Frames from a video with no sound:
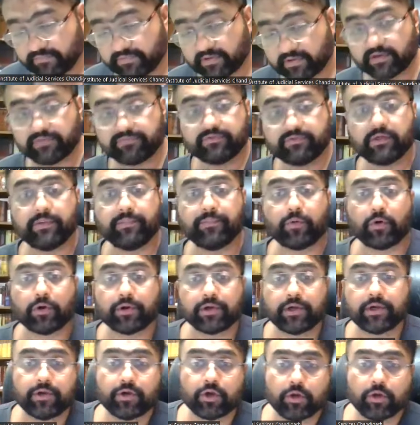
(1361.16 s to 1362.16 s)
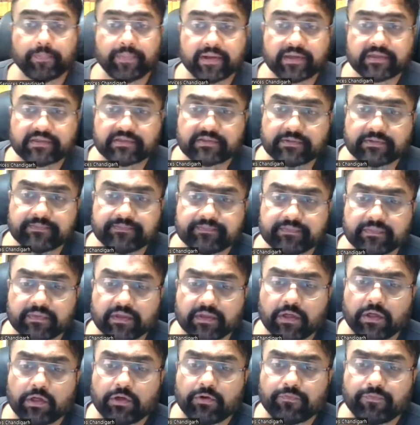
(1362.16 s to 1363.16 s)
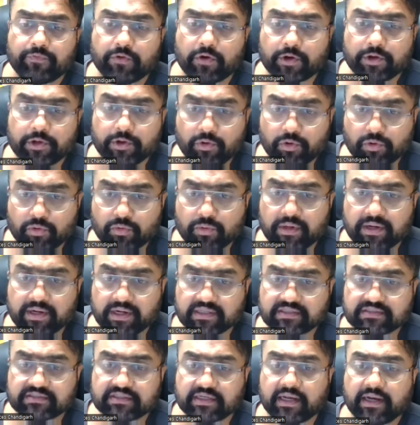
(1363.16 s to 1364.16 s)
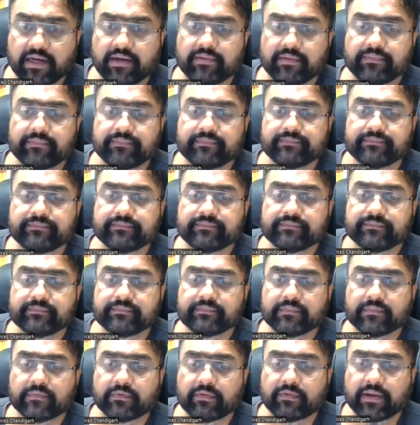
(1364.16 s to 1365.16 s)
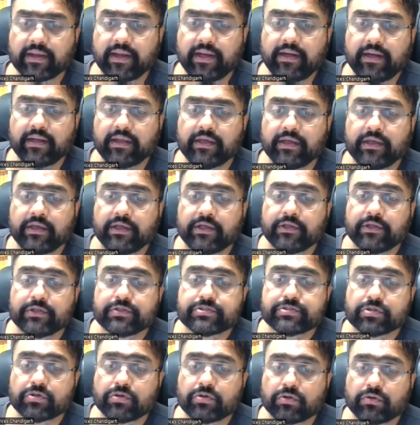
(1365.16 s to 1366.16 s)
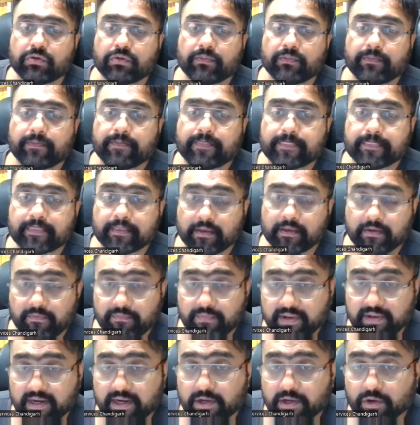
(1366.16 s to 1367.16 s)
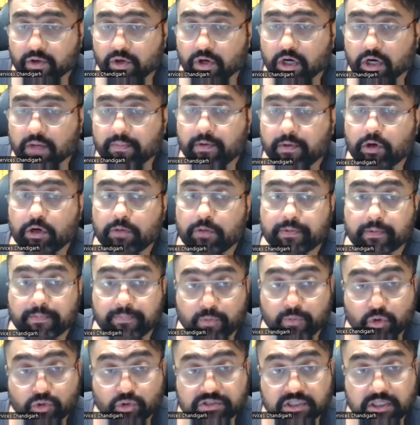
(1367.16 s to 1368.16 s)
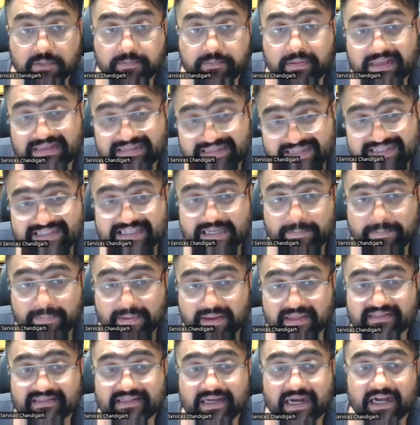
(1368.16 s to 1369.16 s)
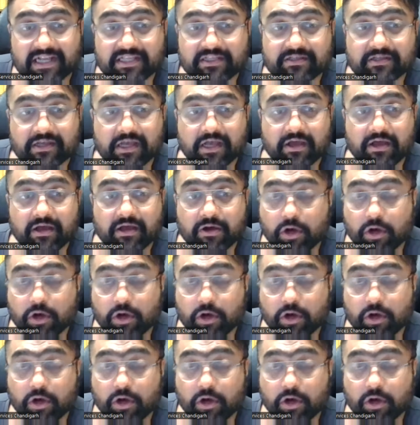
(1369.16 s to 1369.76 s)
one of the important topics for you to understand, right? So when I talk about proposal plus acceptance, that is